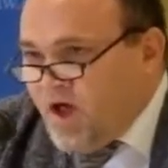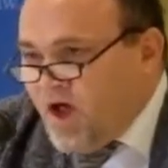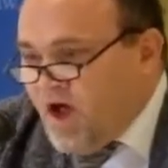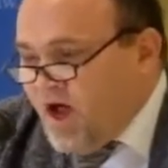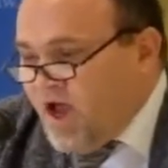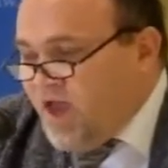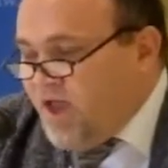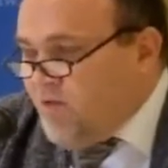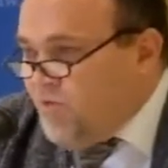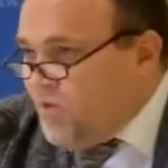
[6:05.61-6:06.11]

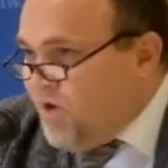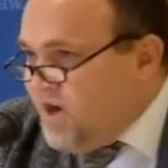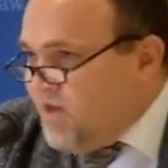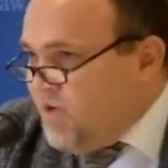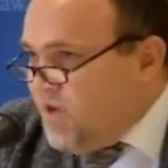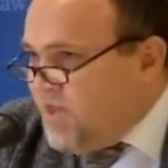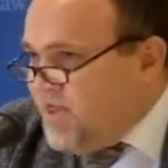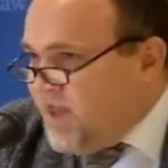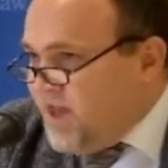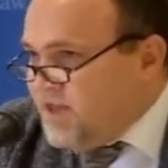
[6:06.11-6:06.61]
And one
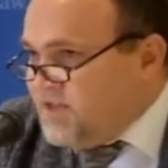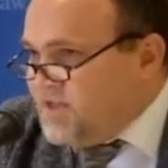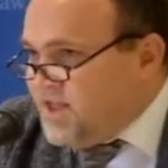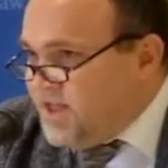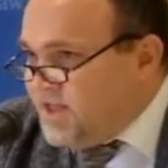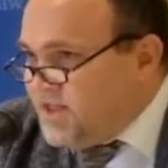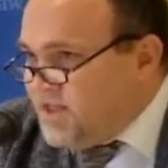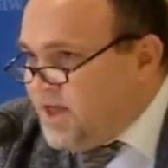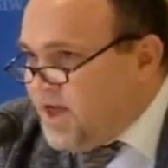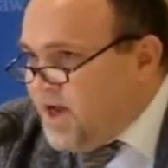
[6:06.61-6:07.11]
of the things
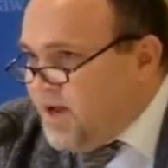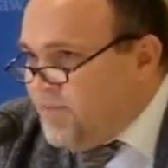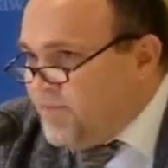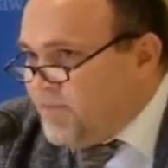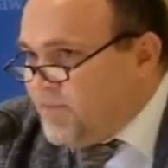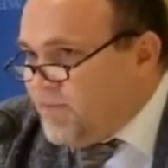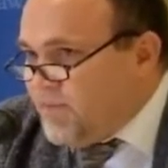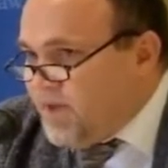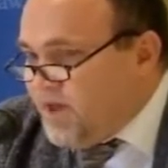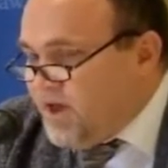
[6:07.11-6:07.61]
that
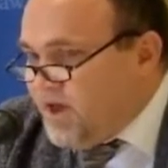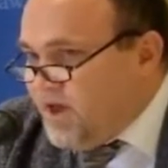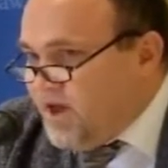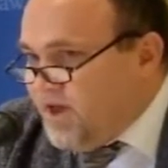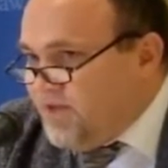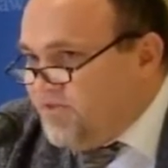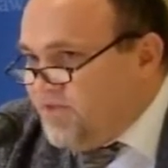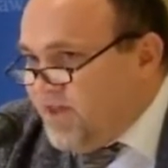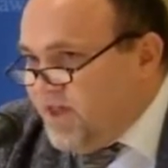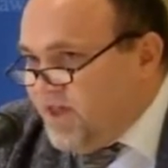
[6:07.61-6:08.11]

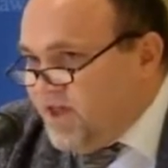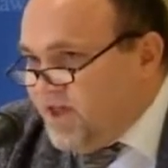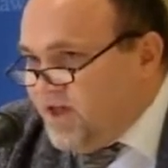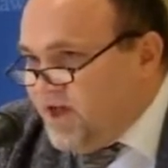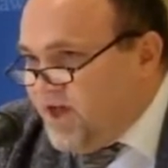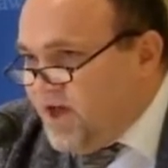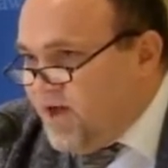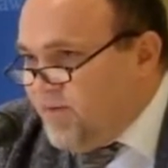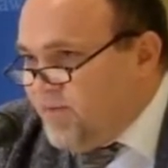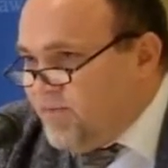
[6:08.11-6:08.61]
I
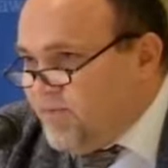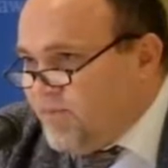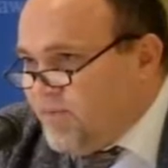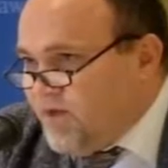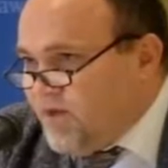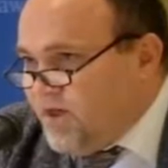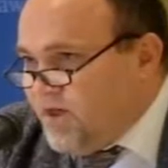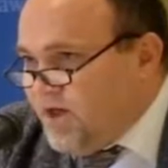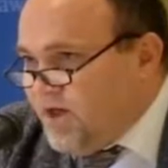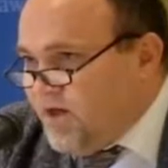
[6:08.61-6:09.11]
think
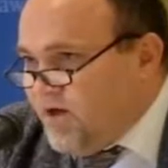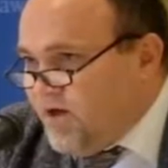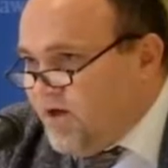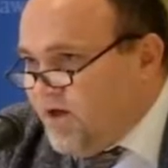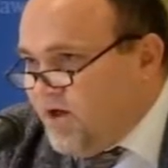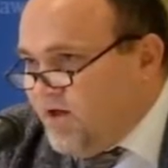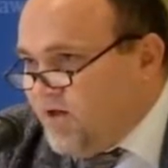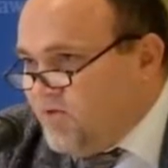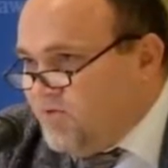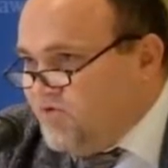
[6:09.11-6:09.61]

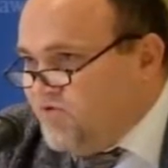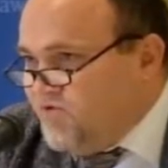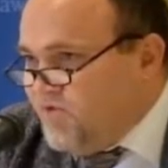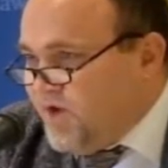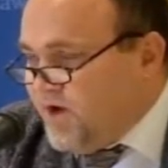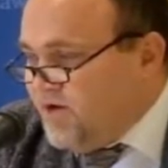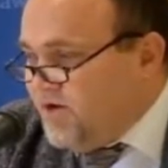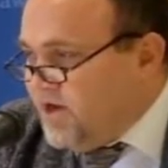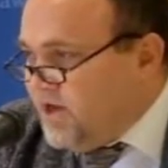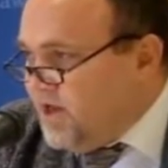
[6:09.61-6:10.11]
it was
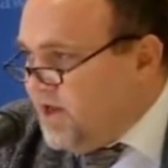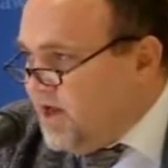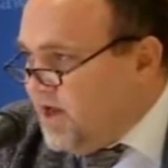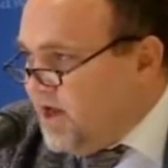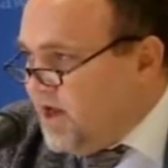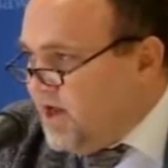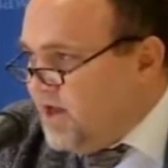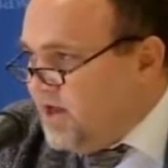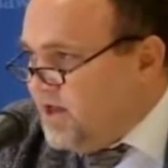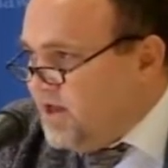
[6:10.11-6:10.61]
very